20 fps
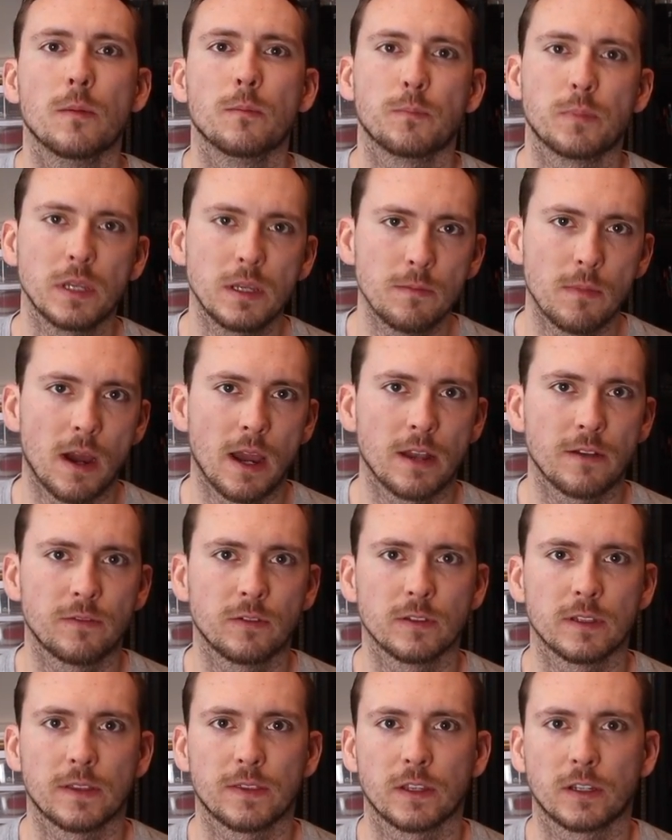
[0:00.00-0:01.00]
be
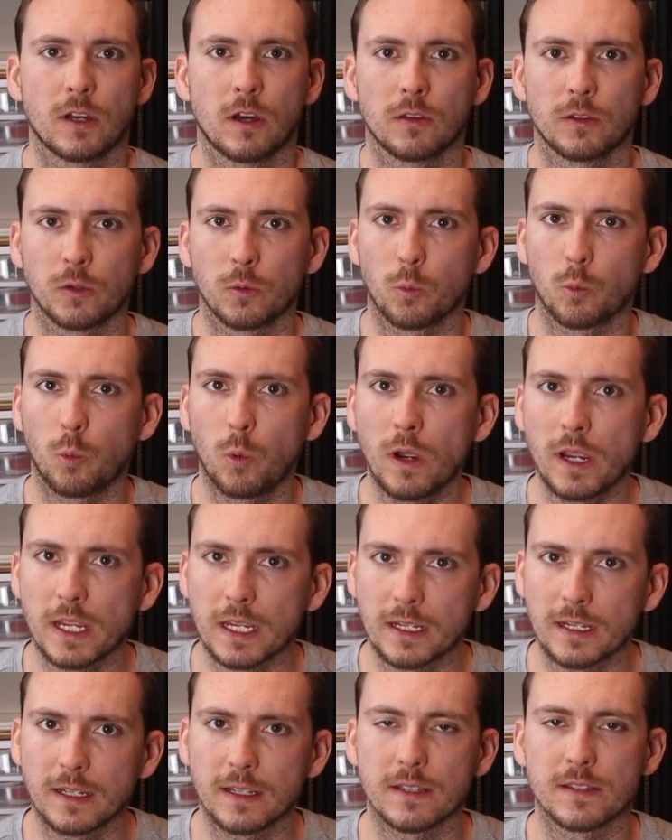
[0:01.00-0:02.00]
mindful that the color
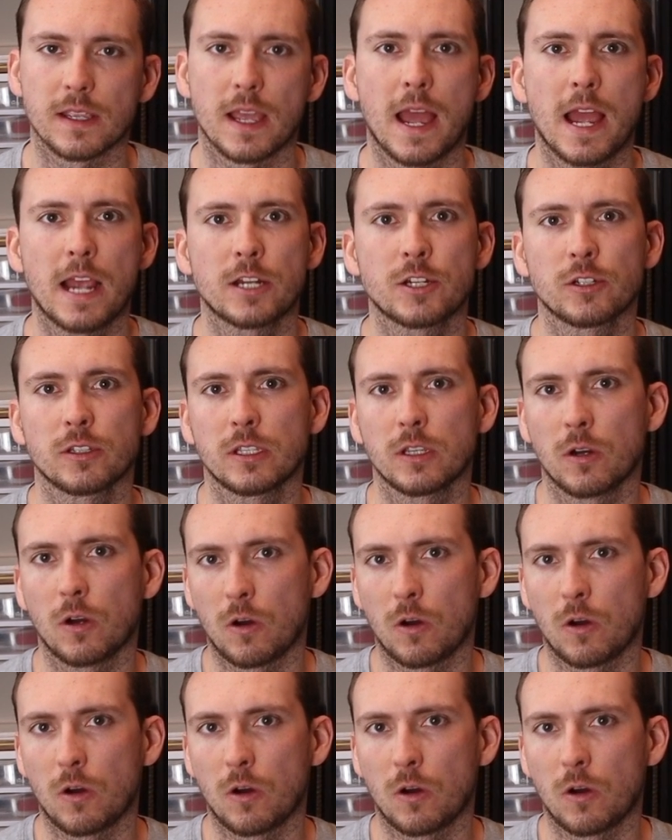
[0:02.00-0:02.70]
white is actually